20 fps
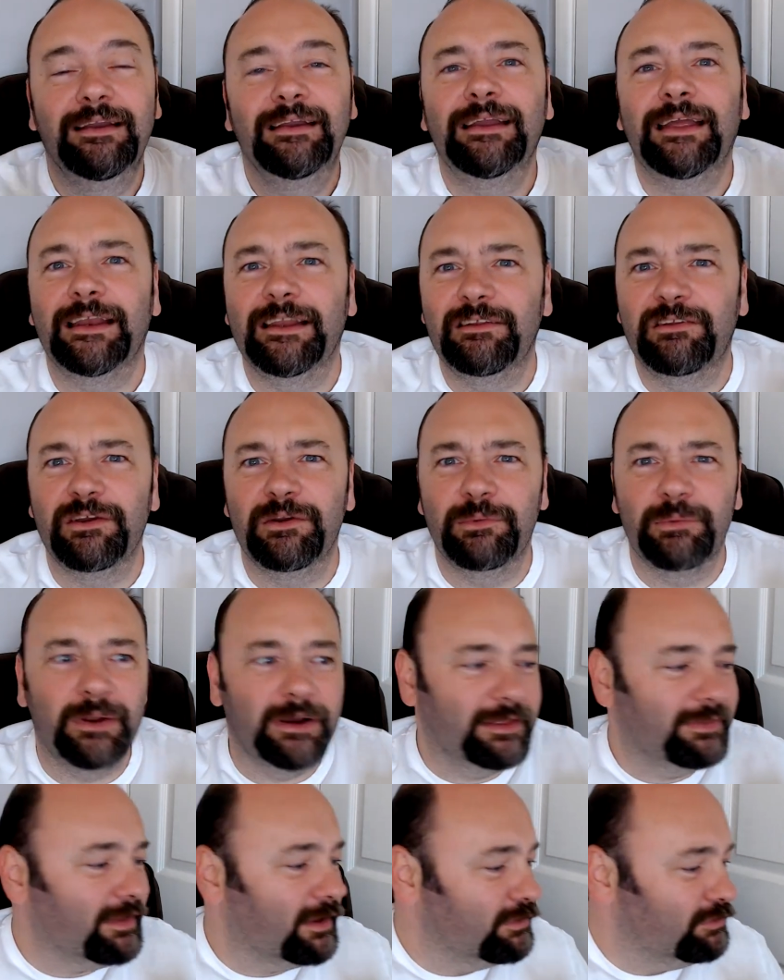Gonna do one
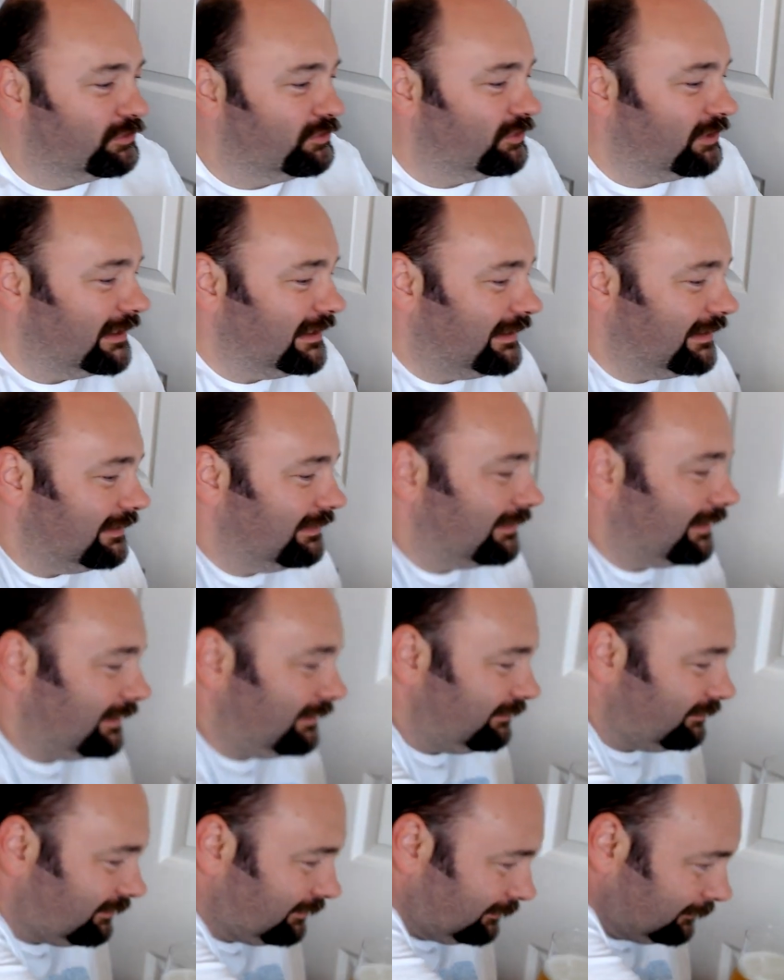of those cheeky
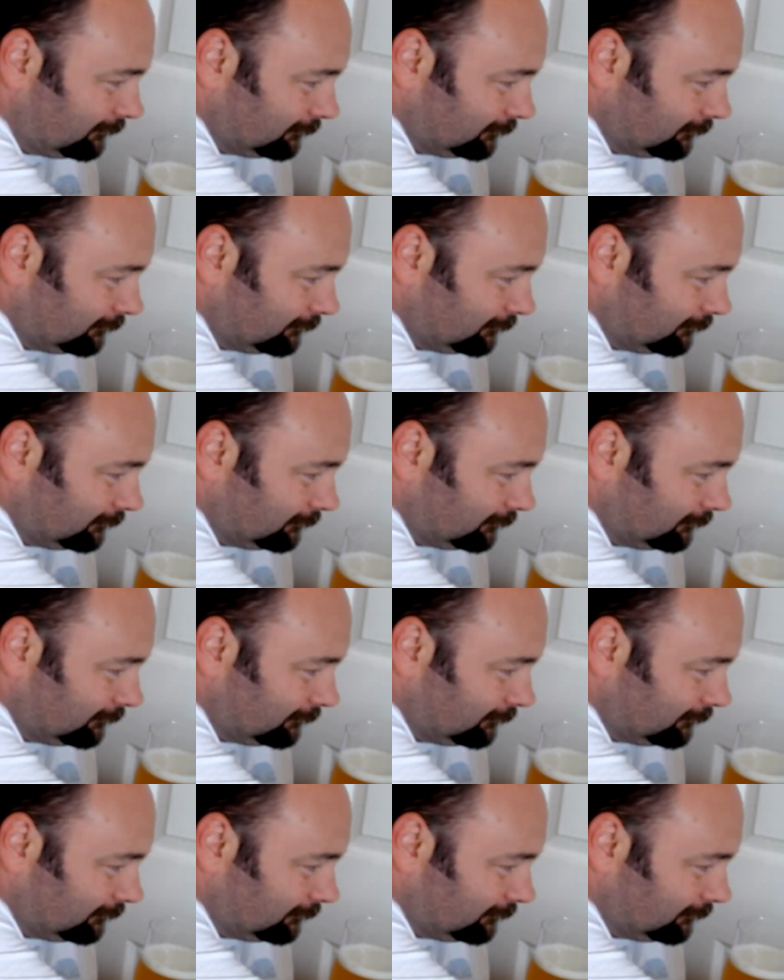things.